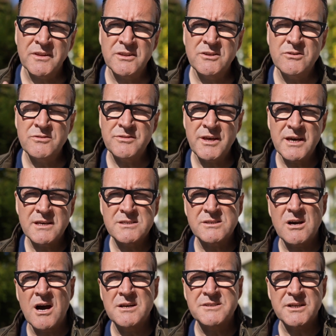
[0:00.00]
do things,
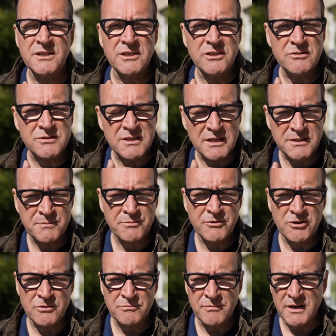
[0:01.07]
God's going to use that to
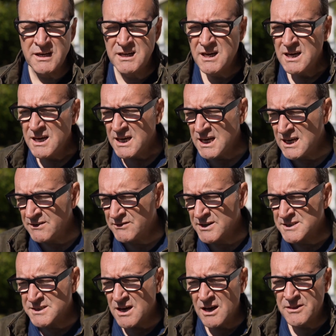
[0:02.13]
prune me. Even
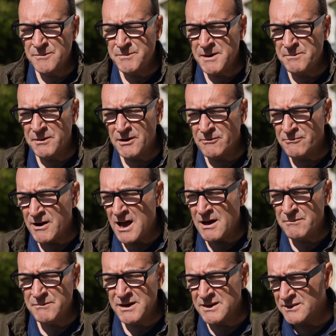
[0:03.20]
as other people
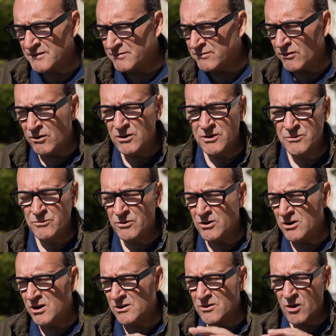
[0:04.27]
around me, the fallen
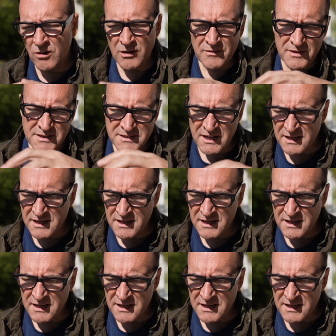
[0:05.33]
world, all of this